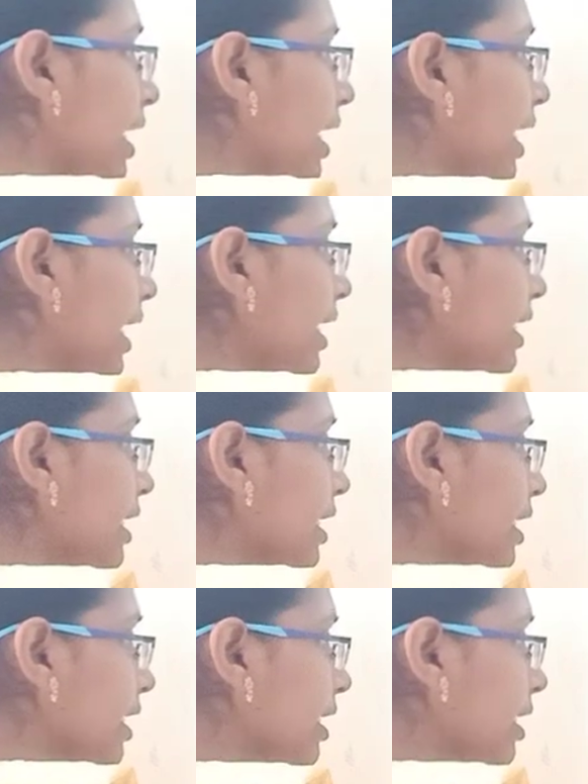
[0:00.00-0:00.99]
Let
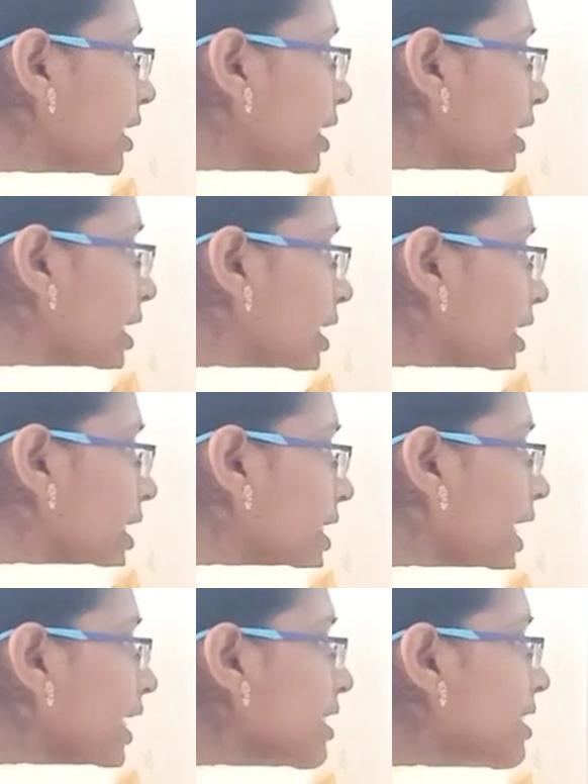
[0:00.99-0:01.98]

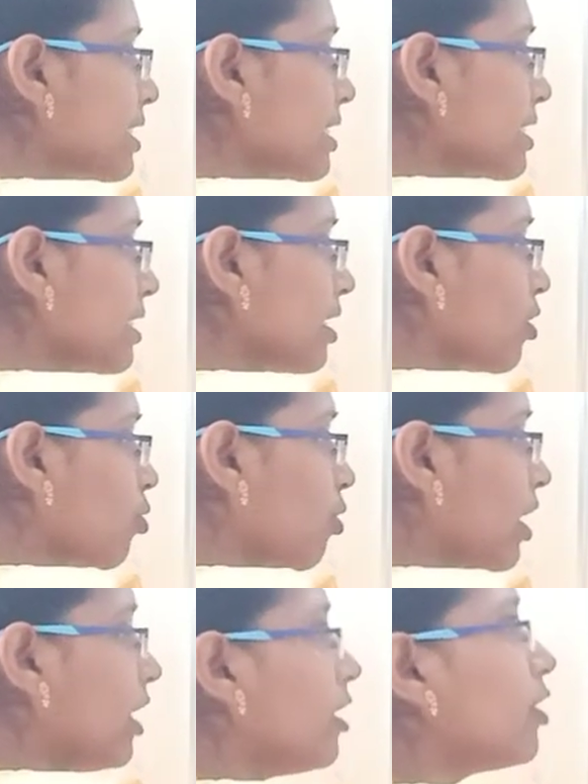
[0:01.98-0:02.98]
x is
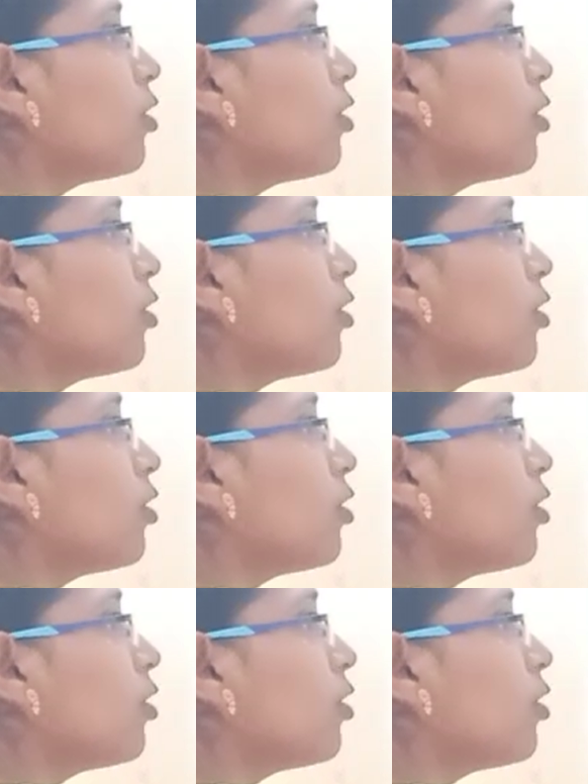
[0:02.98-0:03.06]
equal